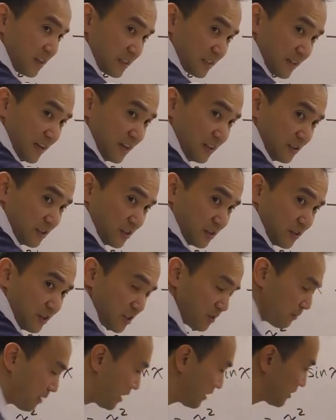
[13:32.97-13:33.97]
this
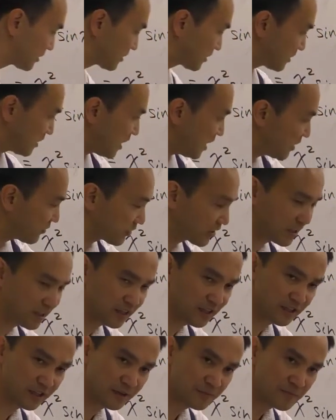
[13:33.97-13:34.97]
minus sign right
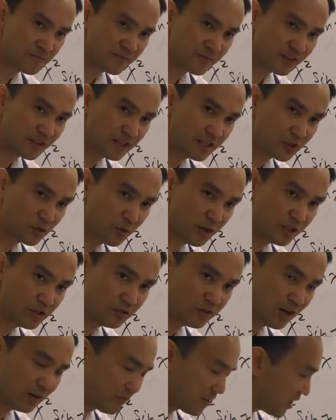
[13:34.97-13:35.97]
here is going to
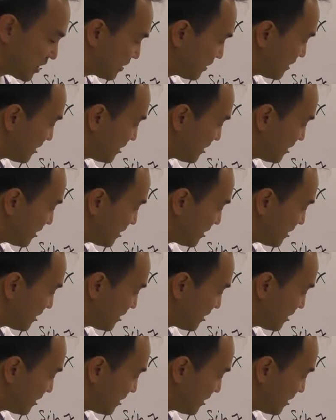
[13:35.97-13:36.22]
come in